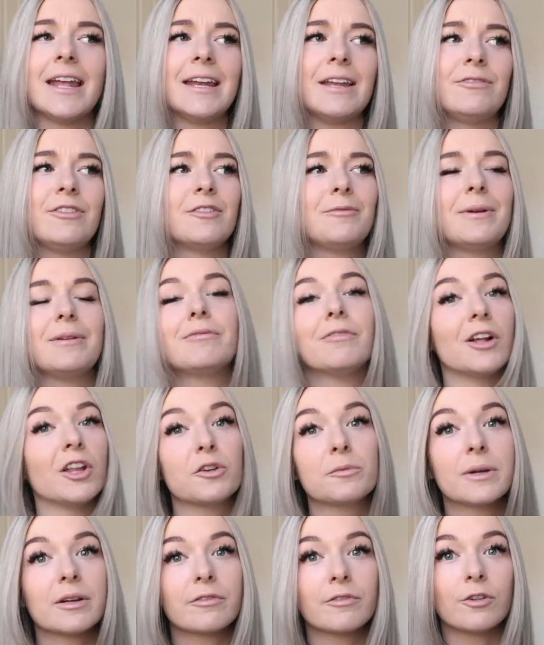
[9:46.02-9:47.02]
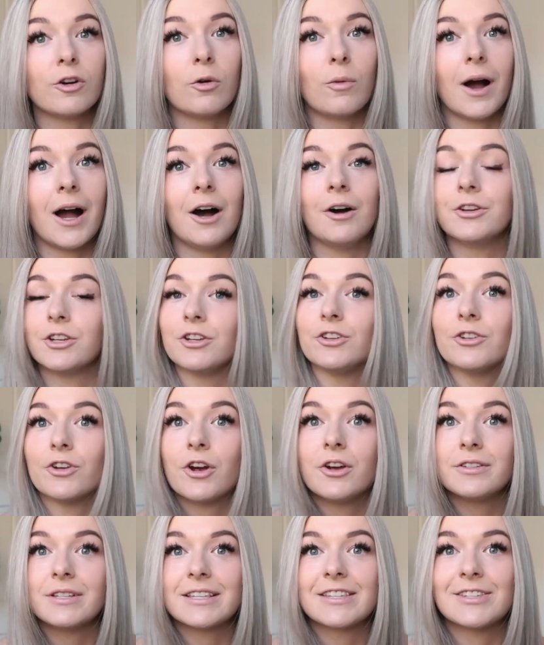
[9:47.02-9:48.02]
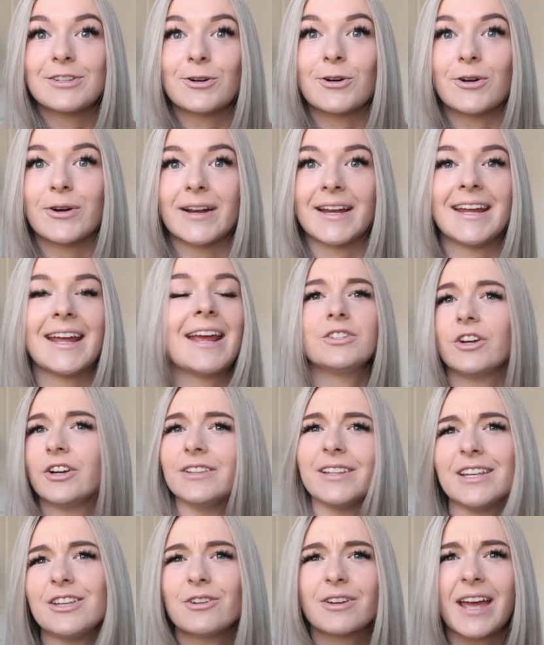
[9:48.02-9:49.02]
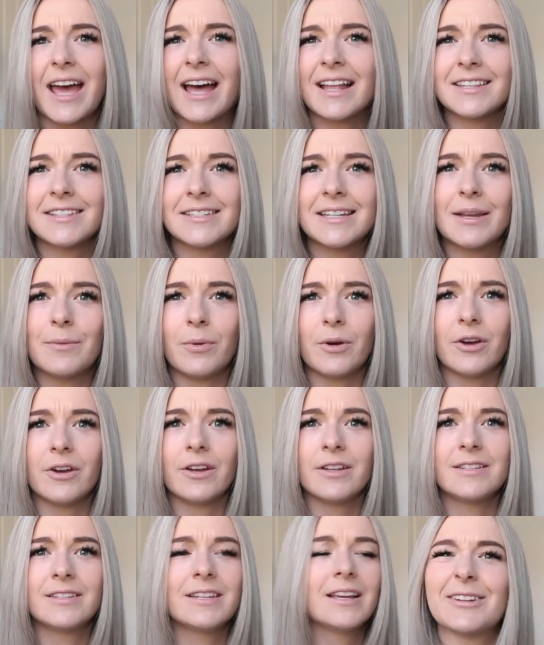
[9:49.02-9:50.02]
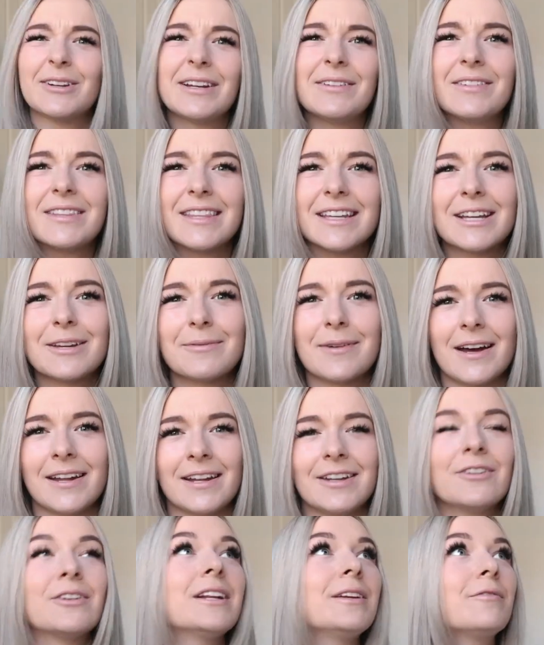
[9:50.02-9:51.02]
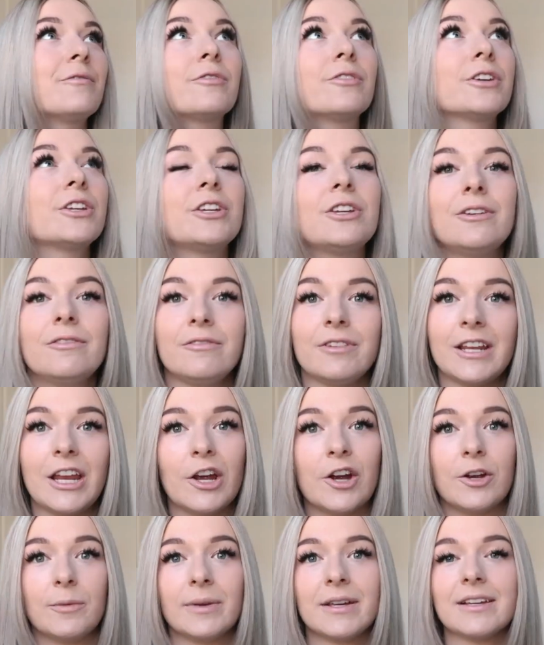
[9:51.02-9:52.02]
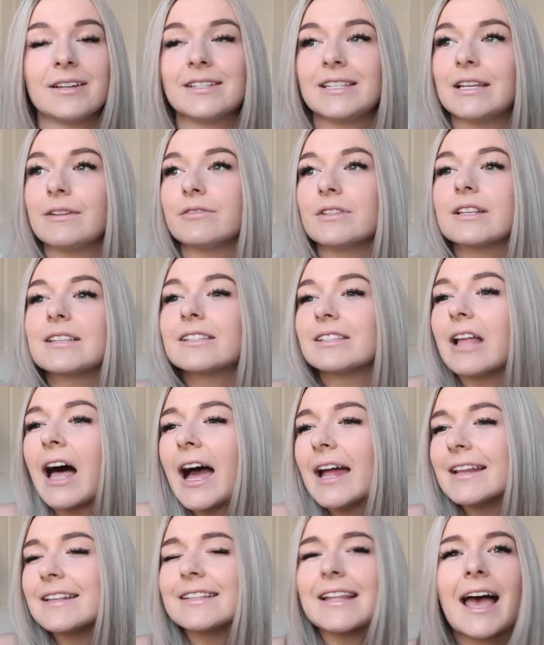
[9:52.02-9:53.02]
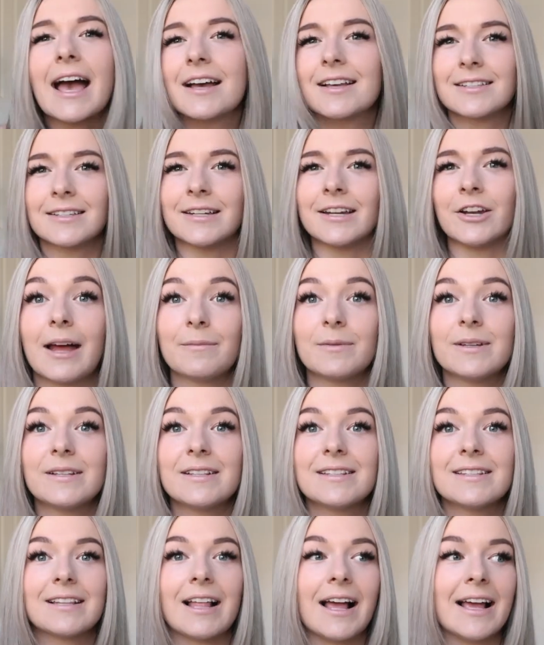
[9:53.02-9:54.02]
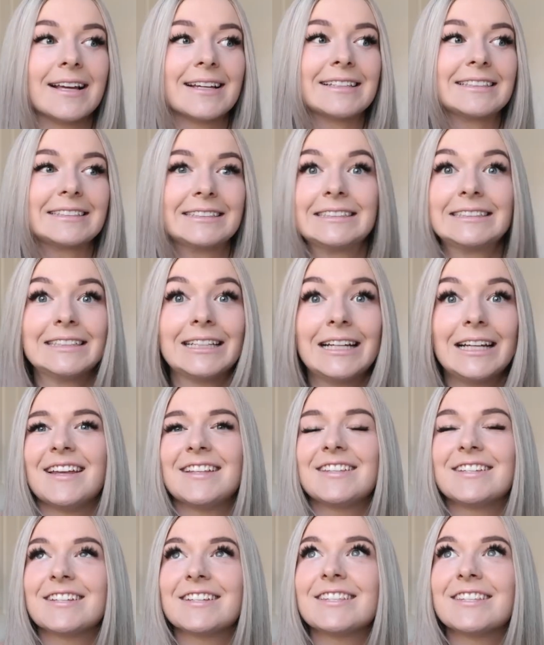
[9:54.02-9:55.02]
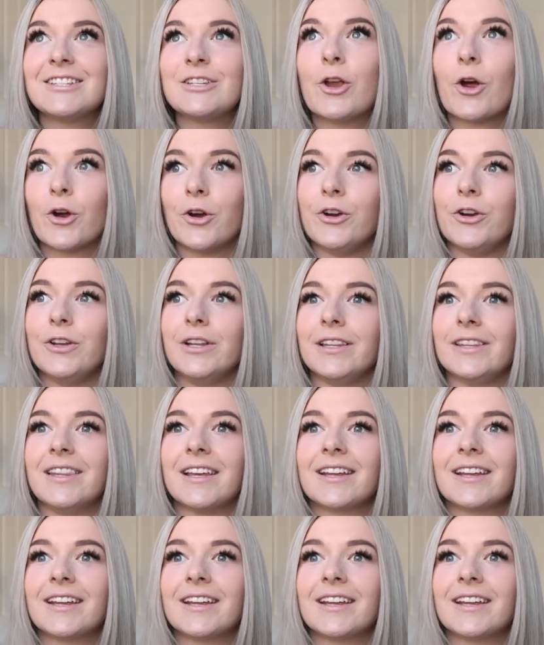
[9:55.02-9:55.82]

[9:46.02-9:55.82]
And if you've been following me for a while, you know the story. Don't let your cats near birds. Don't even think about it. Not even for a cute video, because if the slightest accident happens, like, it's just known